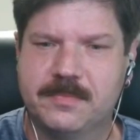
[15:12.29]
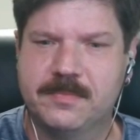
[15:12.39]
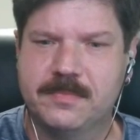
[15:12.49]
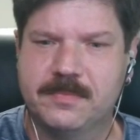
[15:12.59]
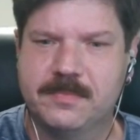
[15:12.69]

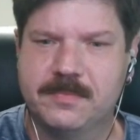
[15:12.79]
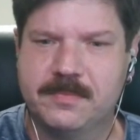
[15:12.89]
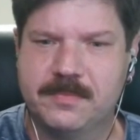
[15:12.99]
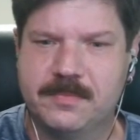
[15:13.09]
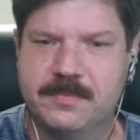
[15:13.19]

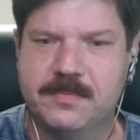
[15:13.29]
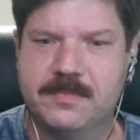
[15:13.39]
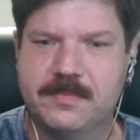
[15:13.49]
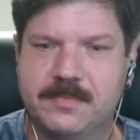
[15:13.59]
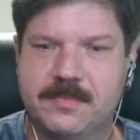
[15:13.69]

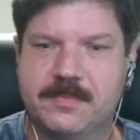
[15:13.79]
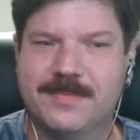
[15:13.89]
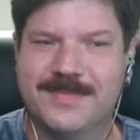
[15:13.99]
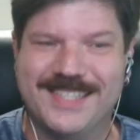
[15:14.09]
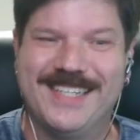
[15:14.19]

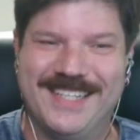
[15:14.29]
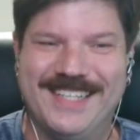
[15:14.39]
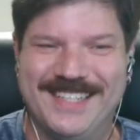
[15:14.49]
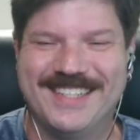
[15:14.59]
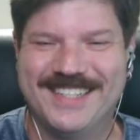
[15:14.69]

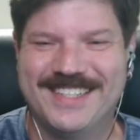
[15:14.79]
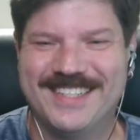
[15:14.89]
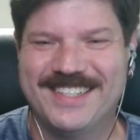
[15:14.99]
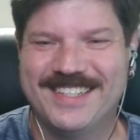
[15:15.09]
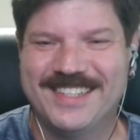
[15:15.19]

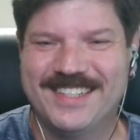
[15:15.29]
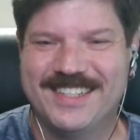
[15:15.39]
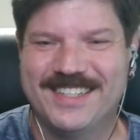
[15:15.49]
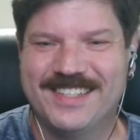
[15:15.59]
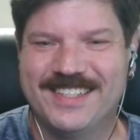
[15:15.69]

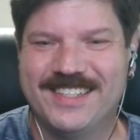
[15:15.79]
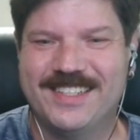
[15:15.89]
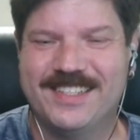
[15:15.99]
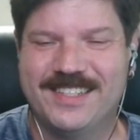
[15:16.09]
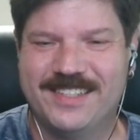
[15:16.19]

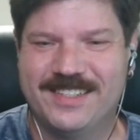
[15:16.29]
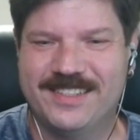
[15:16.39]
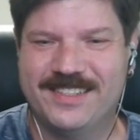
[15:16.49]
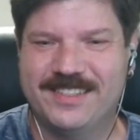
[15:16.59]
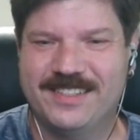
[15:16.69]

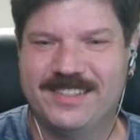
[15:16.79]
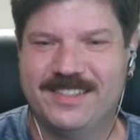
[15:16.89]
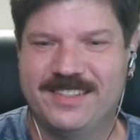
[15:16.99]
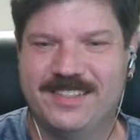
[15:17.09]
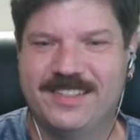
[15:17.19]

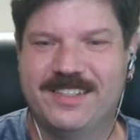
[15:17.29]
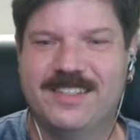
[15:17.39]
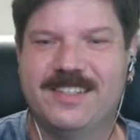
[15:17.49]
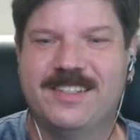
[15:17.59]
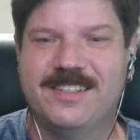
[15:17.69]

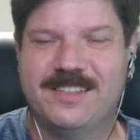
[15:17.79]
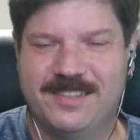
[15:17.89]
[no speech]